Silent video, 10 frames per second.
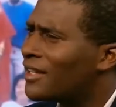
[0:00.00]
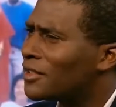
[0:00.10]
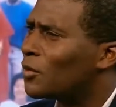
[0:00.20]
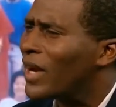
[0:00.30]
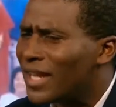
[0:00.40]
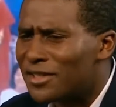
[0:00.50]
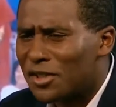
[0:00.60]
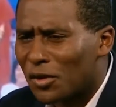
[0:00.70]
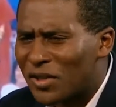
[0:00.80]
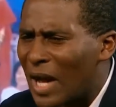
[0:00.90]
to raise
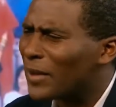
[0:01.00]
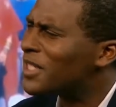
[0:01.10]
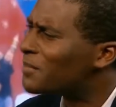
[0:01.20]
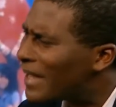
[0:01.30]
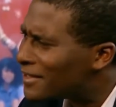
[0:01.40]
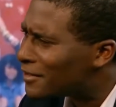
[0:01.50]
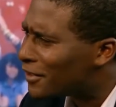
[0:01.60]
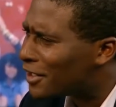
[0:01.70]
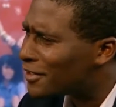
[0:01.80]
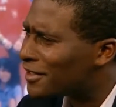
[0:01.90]
children, how expensive
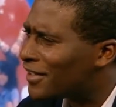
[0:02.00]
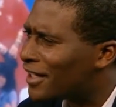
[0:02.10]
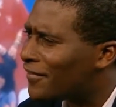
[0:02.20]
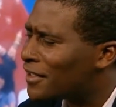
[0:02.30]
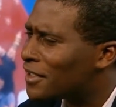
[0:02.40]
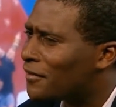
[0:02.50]
it is in this